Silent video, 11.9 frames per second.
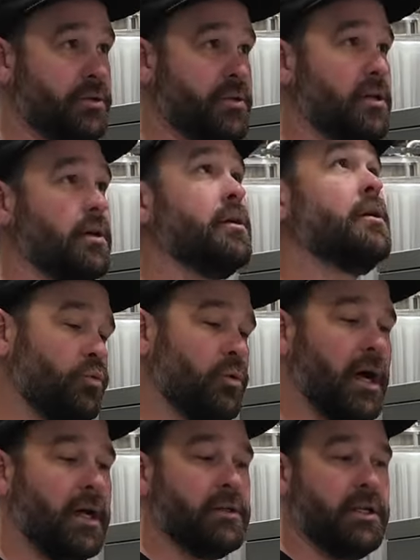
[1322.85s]
to
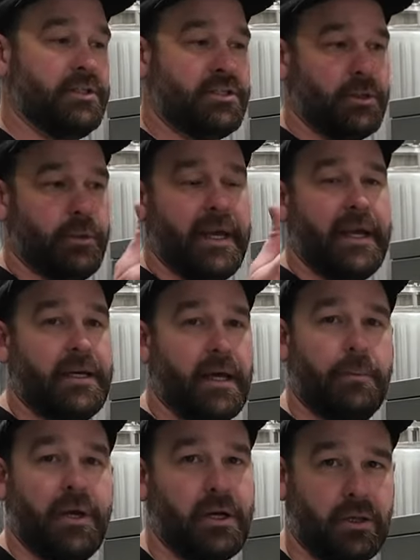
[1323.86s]
run until we heated
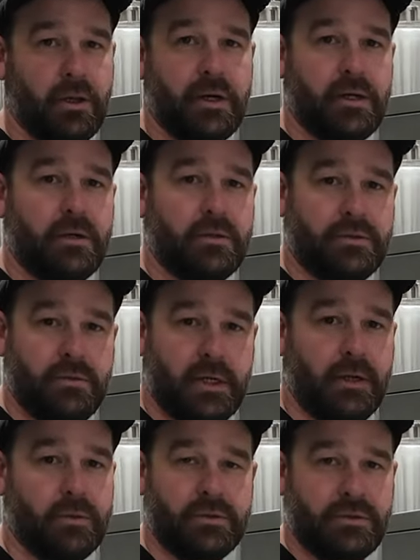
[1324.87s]
up our glycol
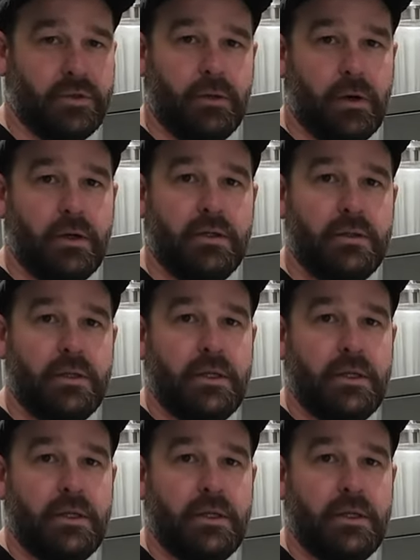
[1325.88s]
and it was too hot.